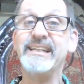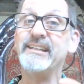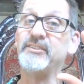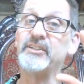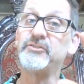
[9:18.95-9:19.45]

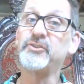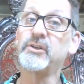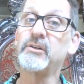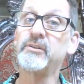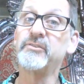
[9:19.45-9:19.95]
is it
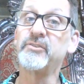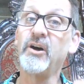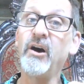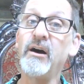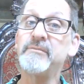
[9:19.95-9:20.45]
turns
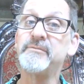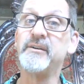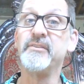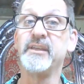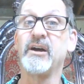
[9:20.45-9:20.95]

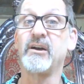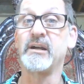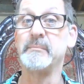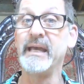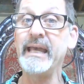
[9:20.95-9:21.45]
off the
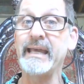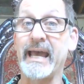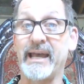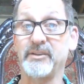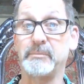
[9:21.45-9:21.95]
RMA
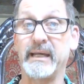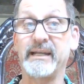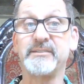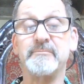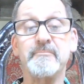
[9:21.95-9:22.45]

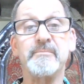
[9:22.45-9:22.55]
aspect,